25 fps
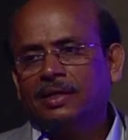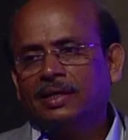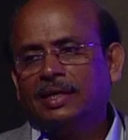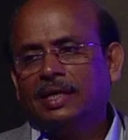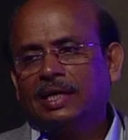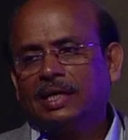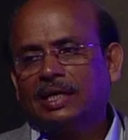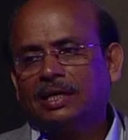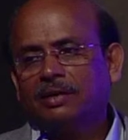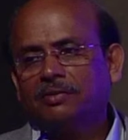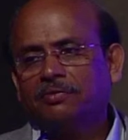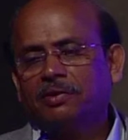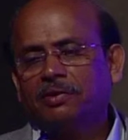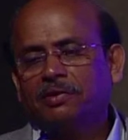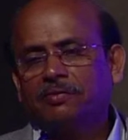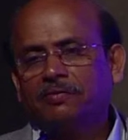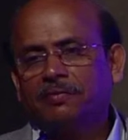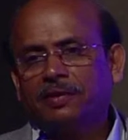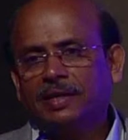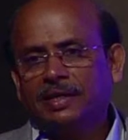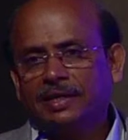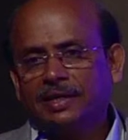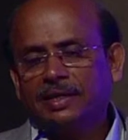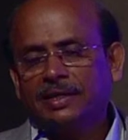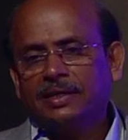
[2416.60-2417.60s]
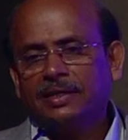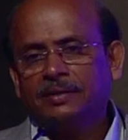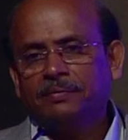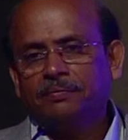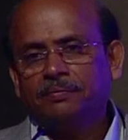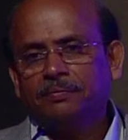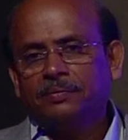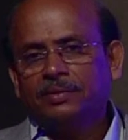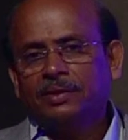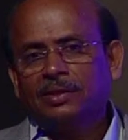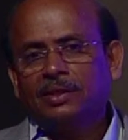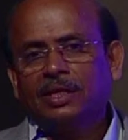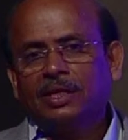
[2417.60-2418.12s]
aircraft for flutter,
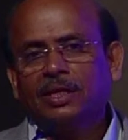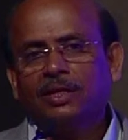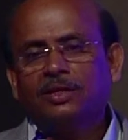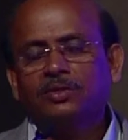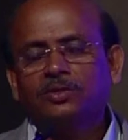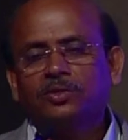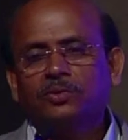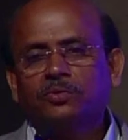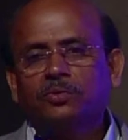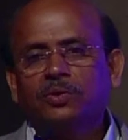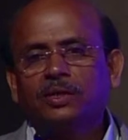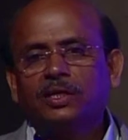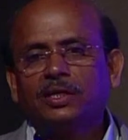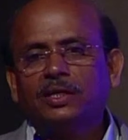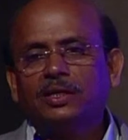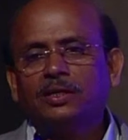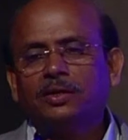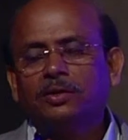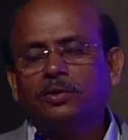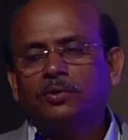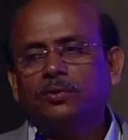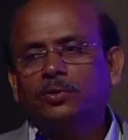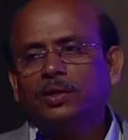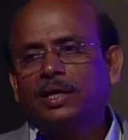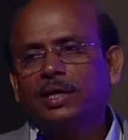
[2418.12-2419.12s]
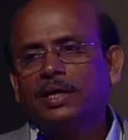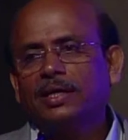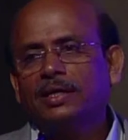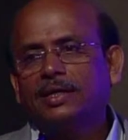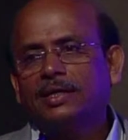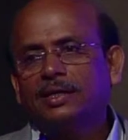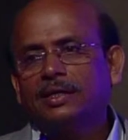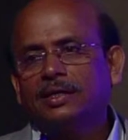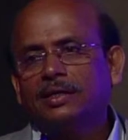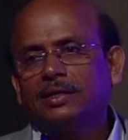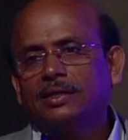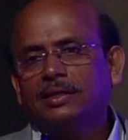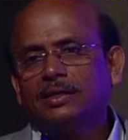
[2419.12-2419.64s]
they also wanted to look
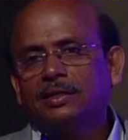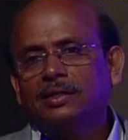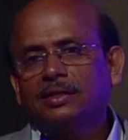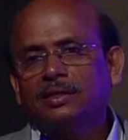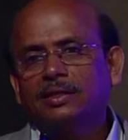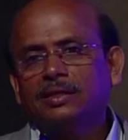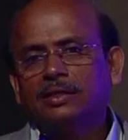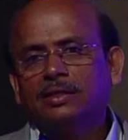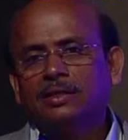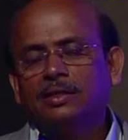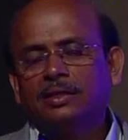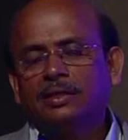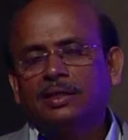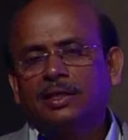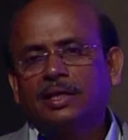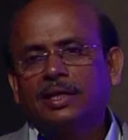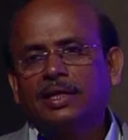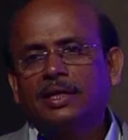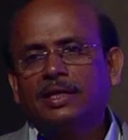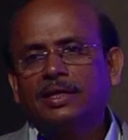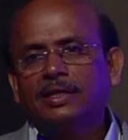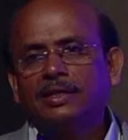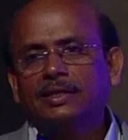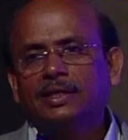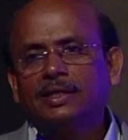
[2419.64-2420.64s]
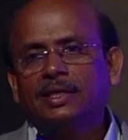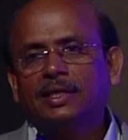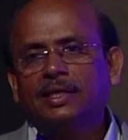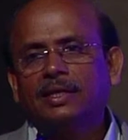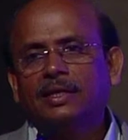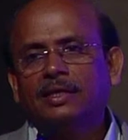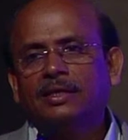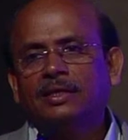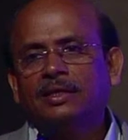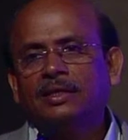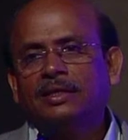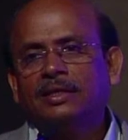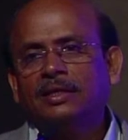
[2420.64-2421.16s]
at clearing
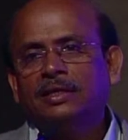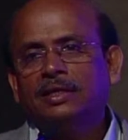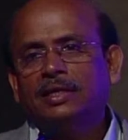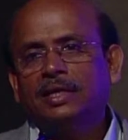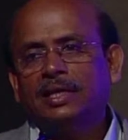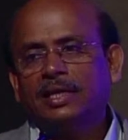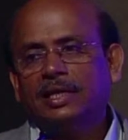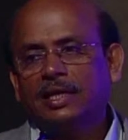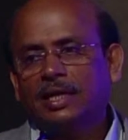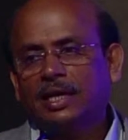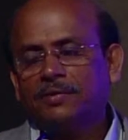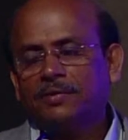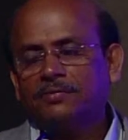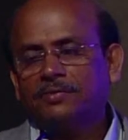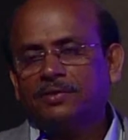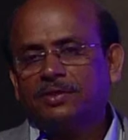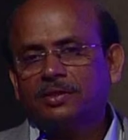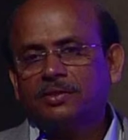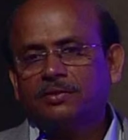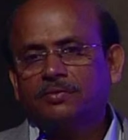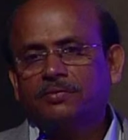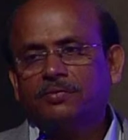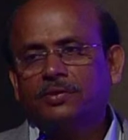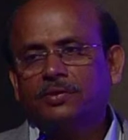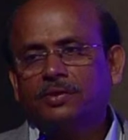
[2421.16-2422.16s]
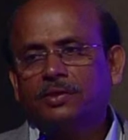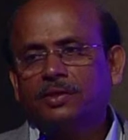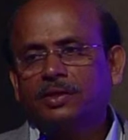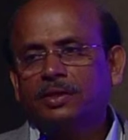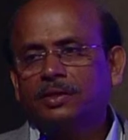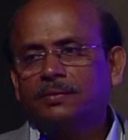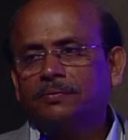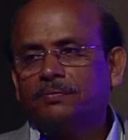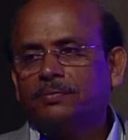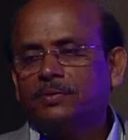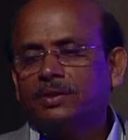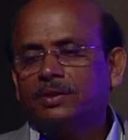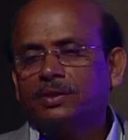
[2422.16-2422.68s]
the aircrafts
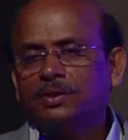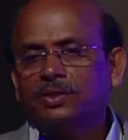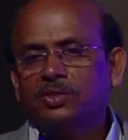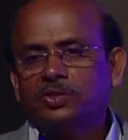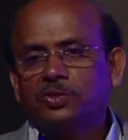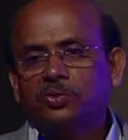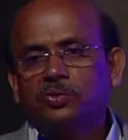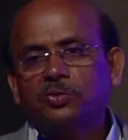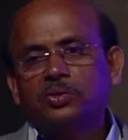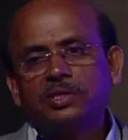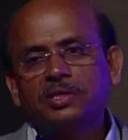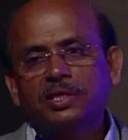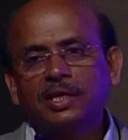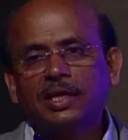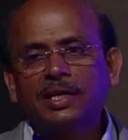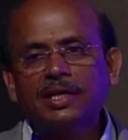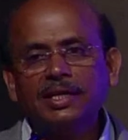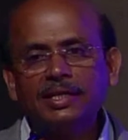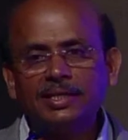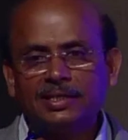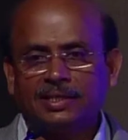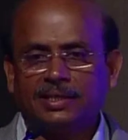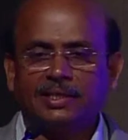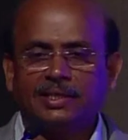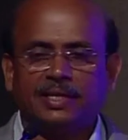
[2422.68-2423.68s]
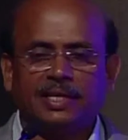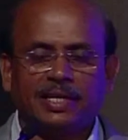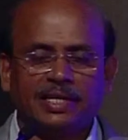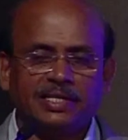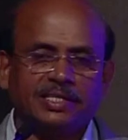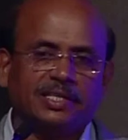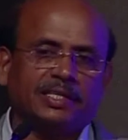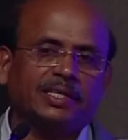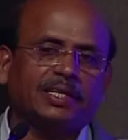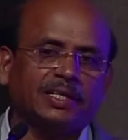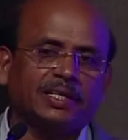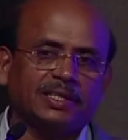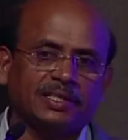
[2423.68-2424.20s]
for stores release
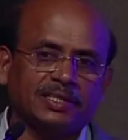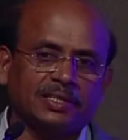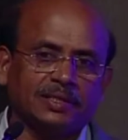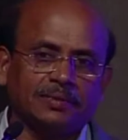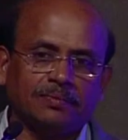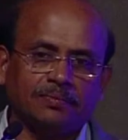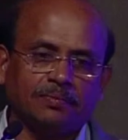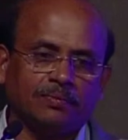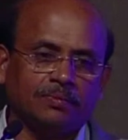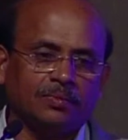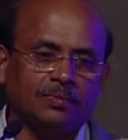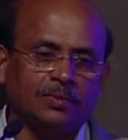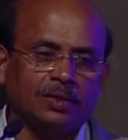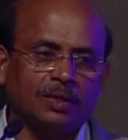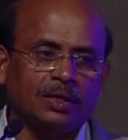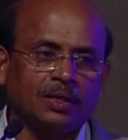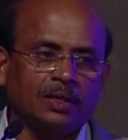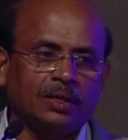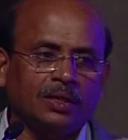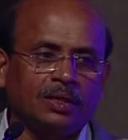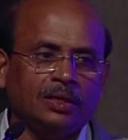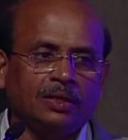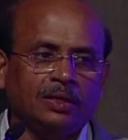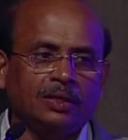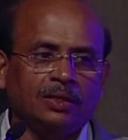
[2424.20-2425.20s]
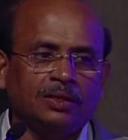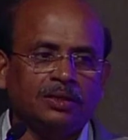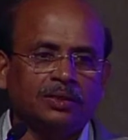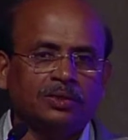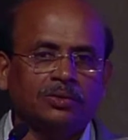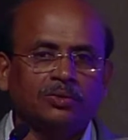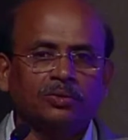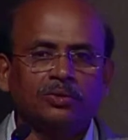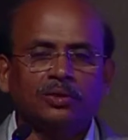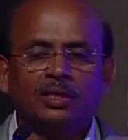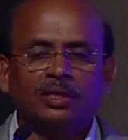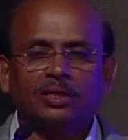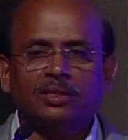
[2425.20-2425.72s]
trajectories.
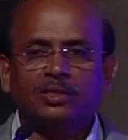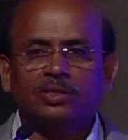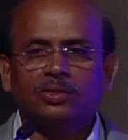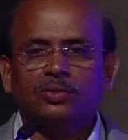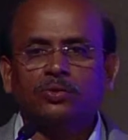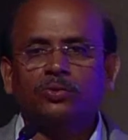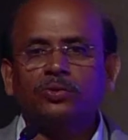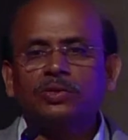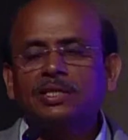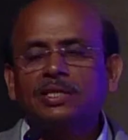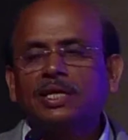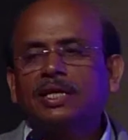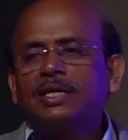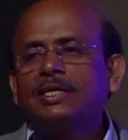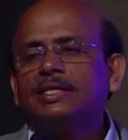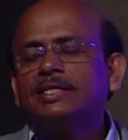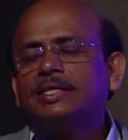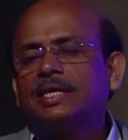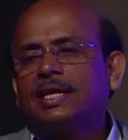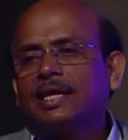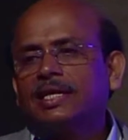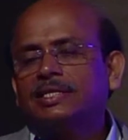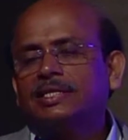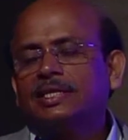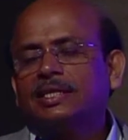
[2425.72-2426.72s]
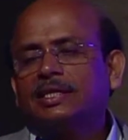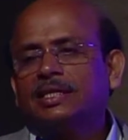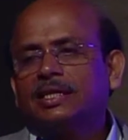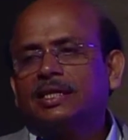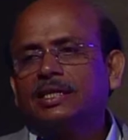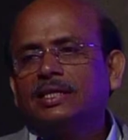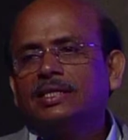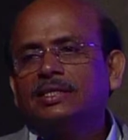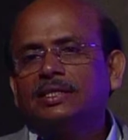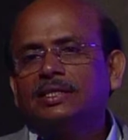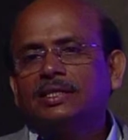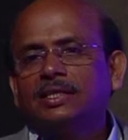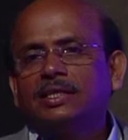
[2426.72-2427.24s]
So, the stores release
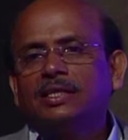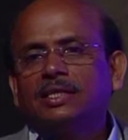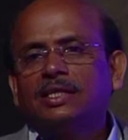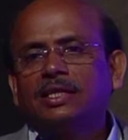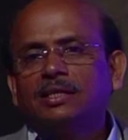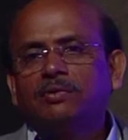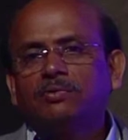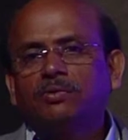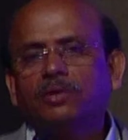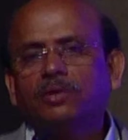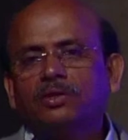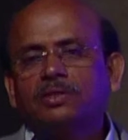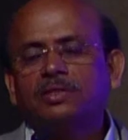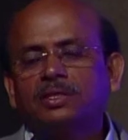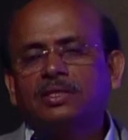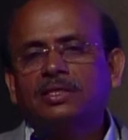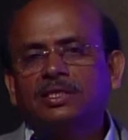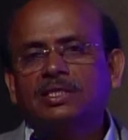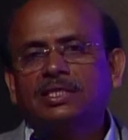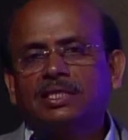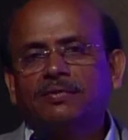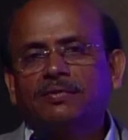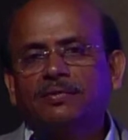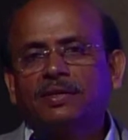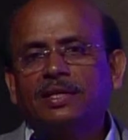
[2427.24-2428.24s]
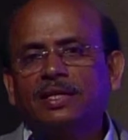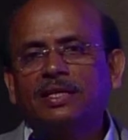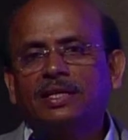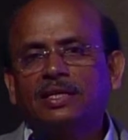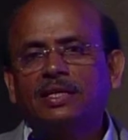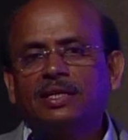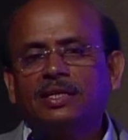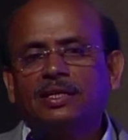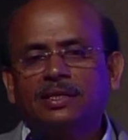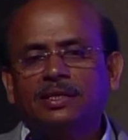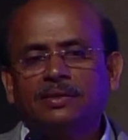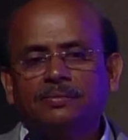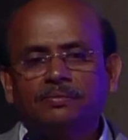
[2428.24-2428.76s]
trajectories, it involves
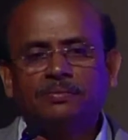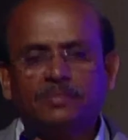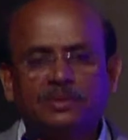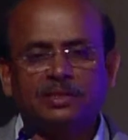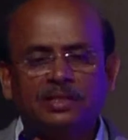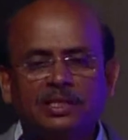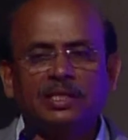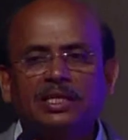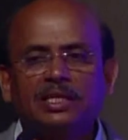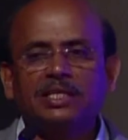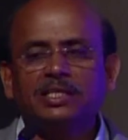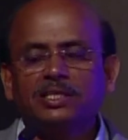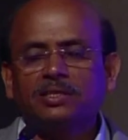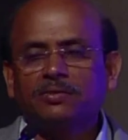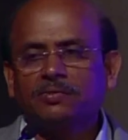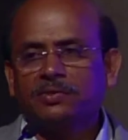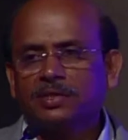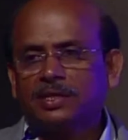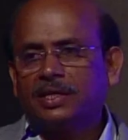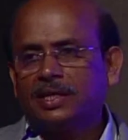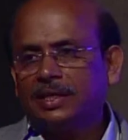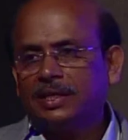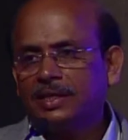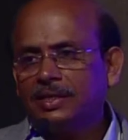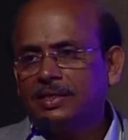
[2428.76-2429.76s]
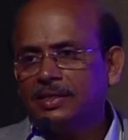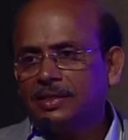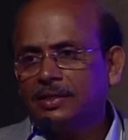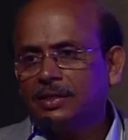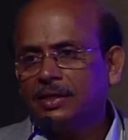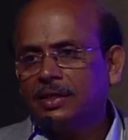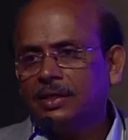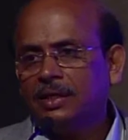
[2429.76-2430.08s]
several series of studies,